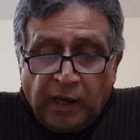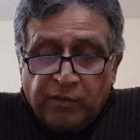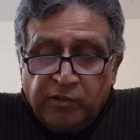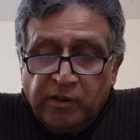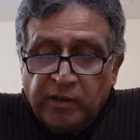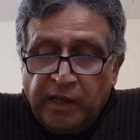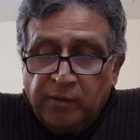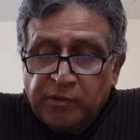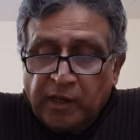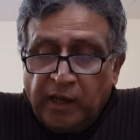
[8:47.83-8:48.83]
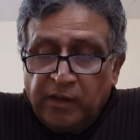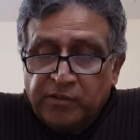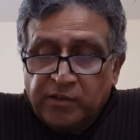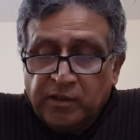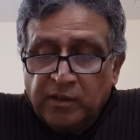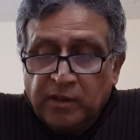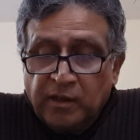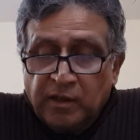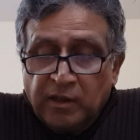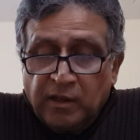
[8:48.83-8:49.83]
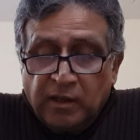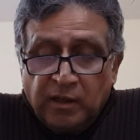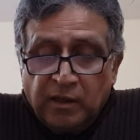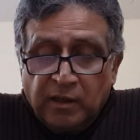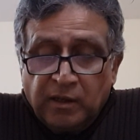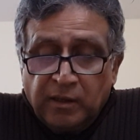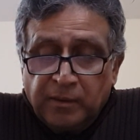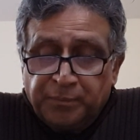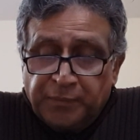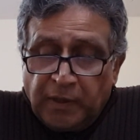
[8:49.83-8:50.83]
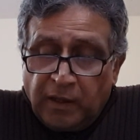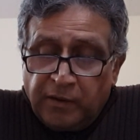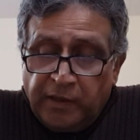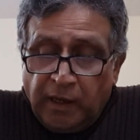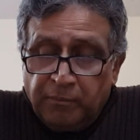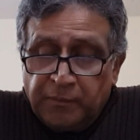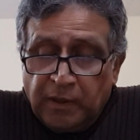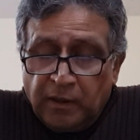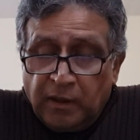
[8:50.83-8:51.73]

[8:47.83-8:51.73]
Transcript: Catherine claims against them,